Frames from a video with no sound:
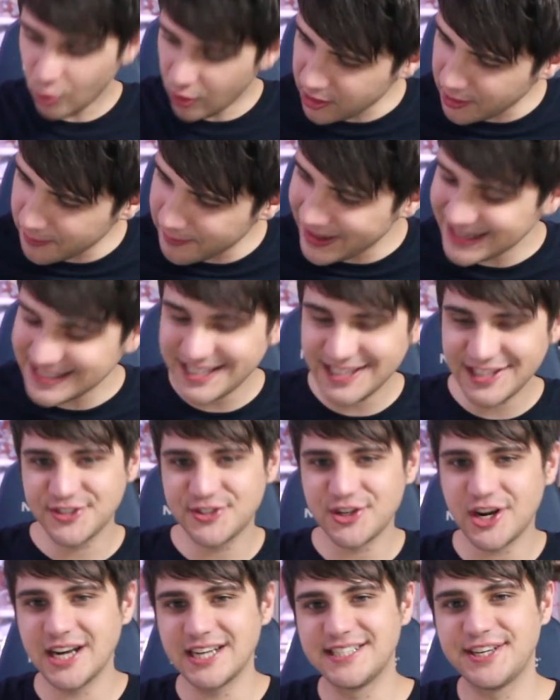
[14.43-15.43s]
Welcome back to the
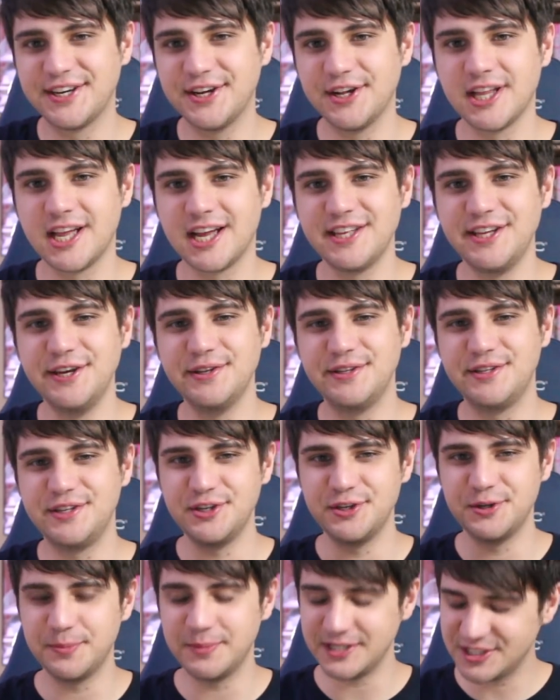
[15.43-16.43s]
Strongest Guild on
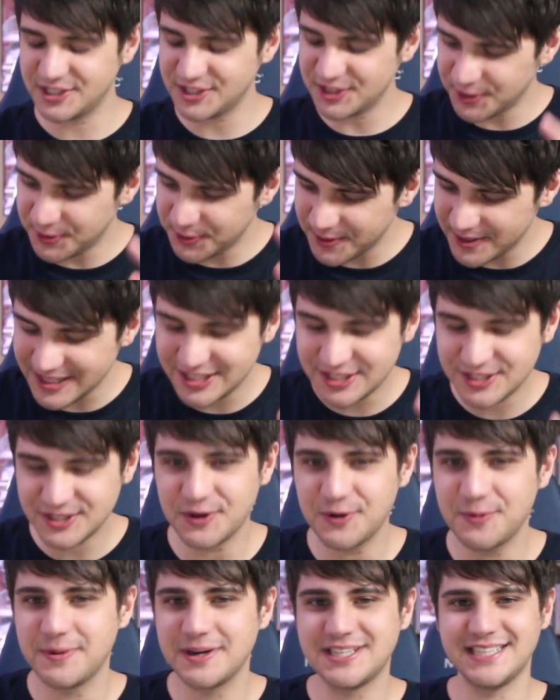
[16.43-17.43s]
YouTube.
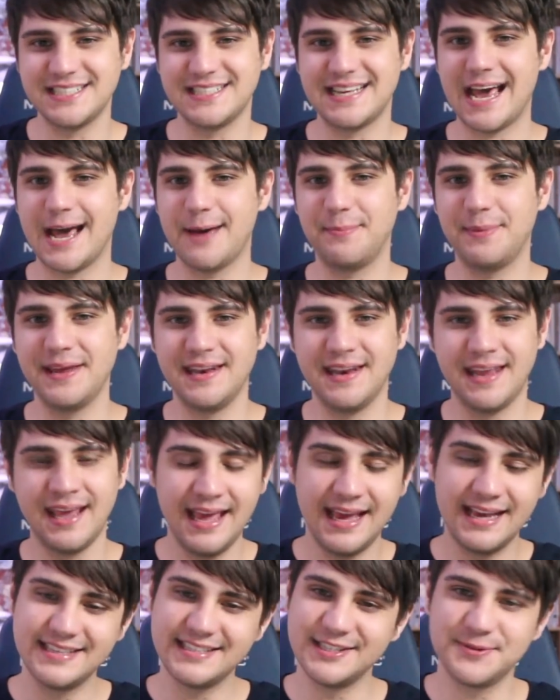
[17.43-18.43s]
So much has happened
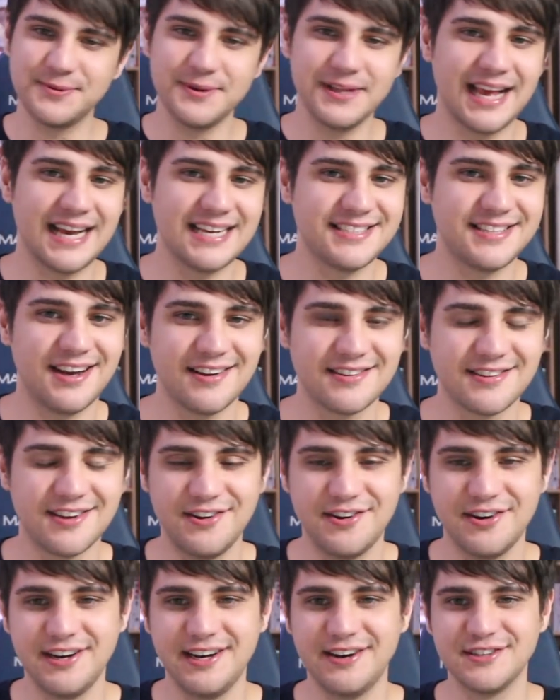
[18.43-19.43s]
since we last talked
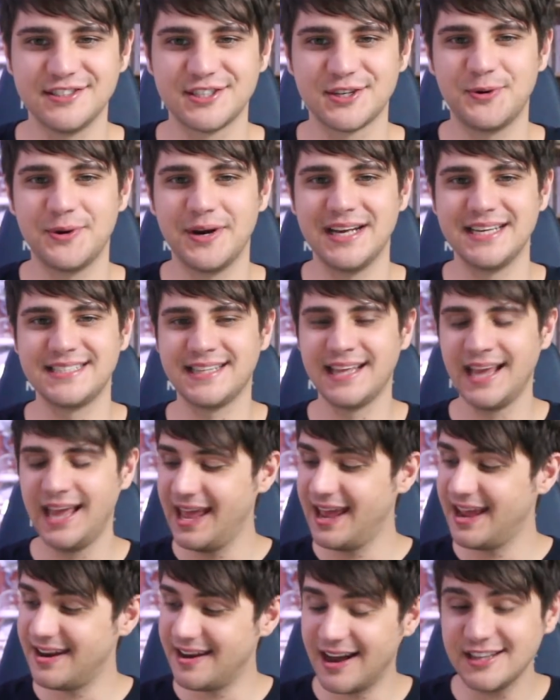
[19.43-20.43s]
100 Years Quest.
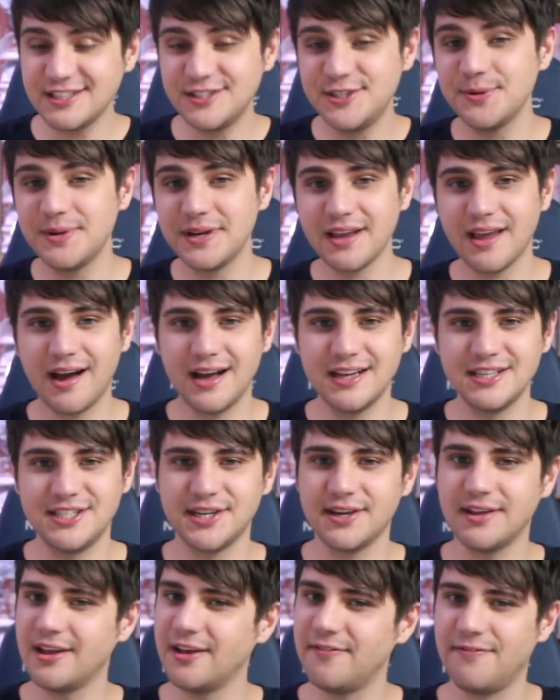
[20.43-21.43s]
Natsu and
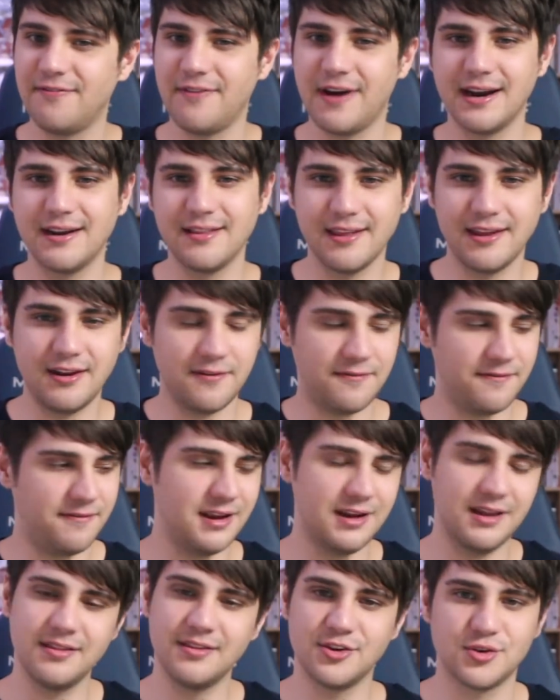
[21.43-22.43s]
Greige have finally
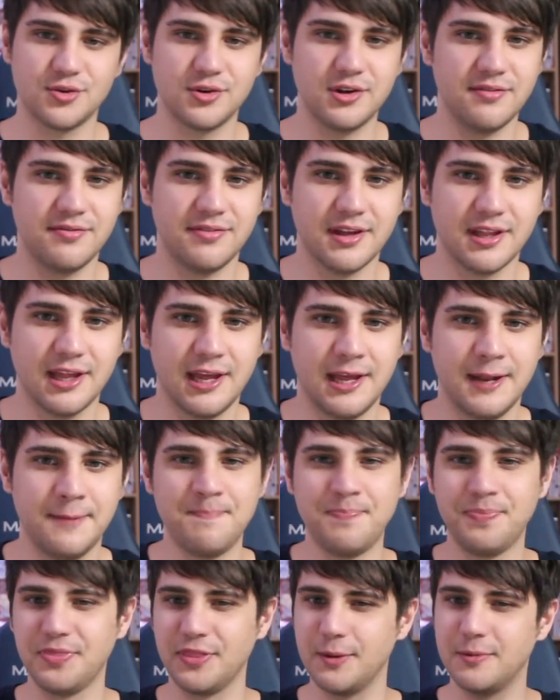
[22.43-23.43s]
defeated the tree villain,
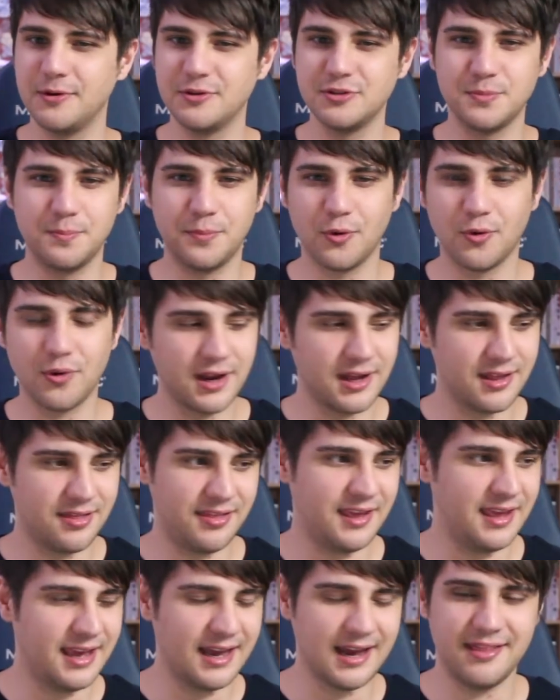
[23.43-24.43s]
the most boring
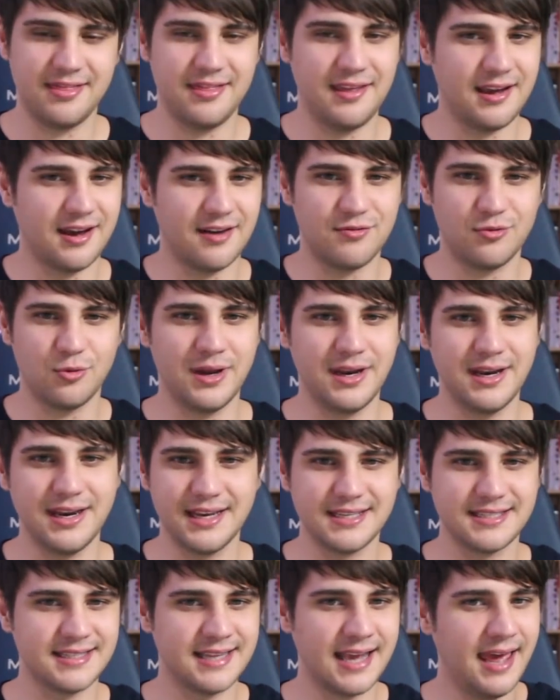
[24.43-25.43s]
thing I think I've
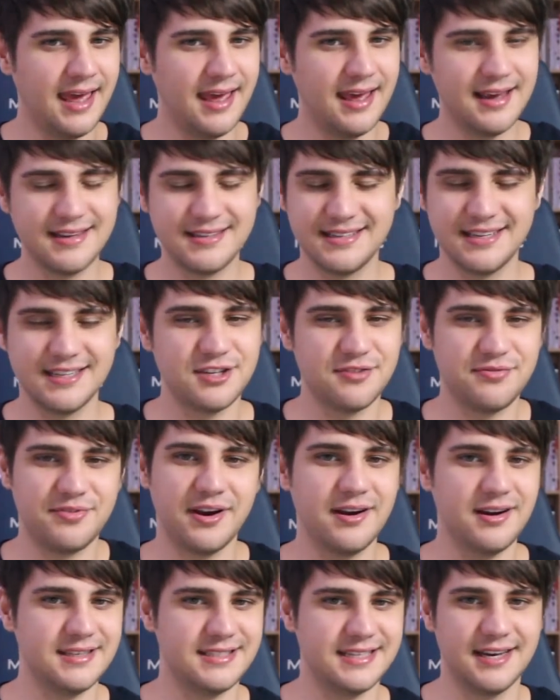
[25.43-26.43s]
witnessed since
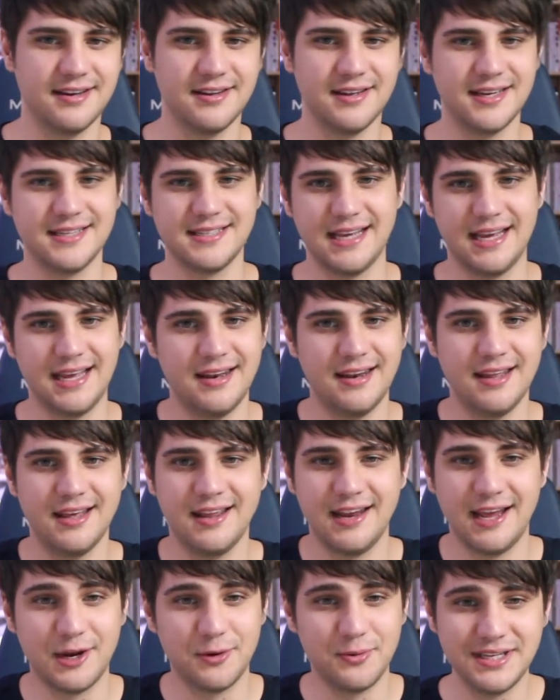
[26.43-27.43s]
Fairy Tail has
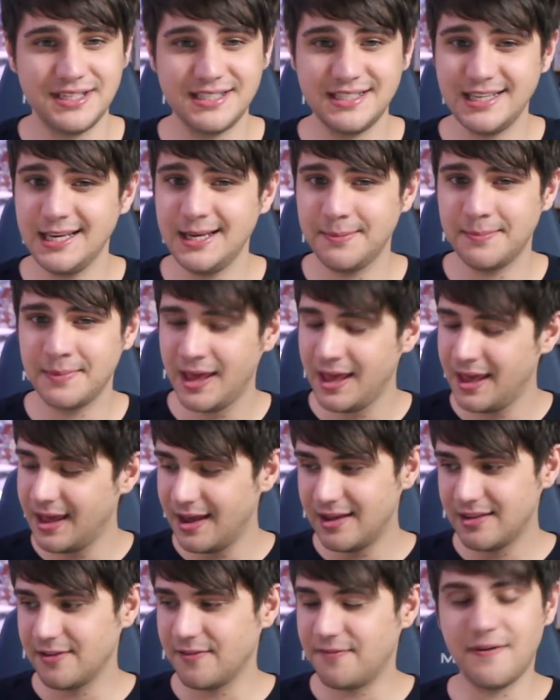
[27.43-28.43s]
ended, and we seem
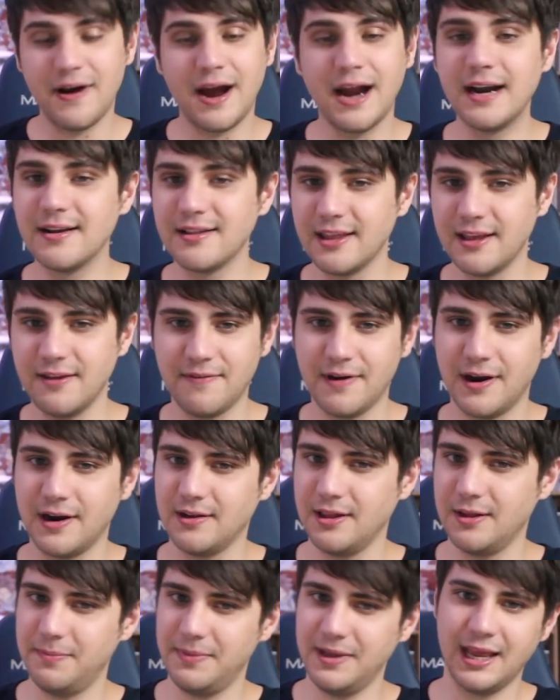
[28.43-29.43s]
to
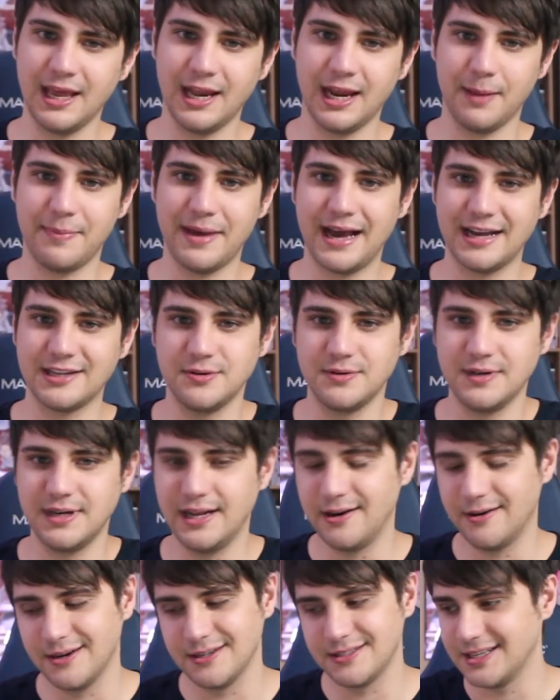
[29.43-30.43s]
finally be getting back to an
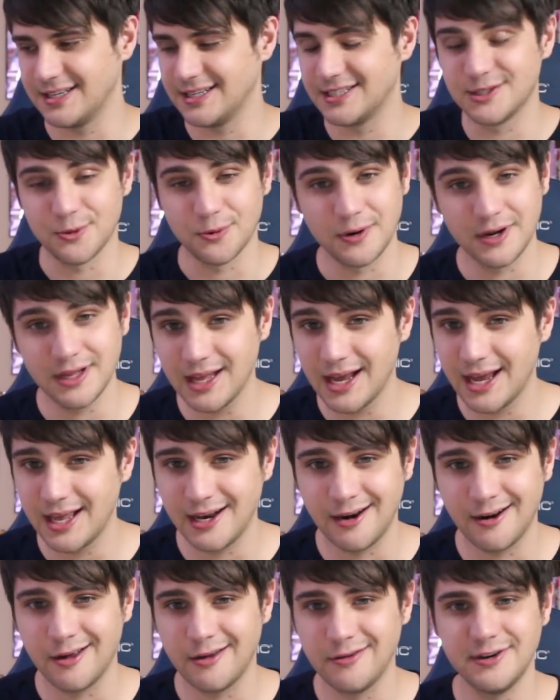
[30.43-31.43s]
interesting storyline
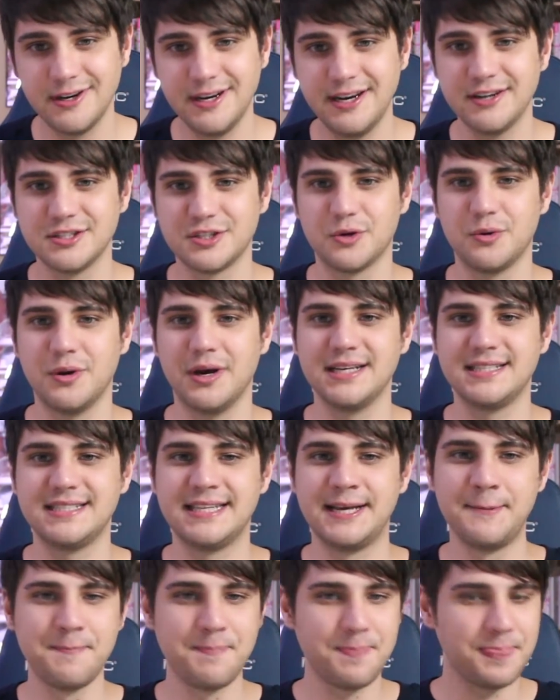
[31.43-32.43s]
in 100 Years Quest.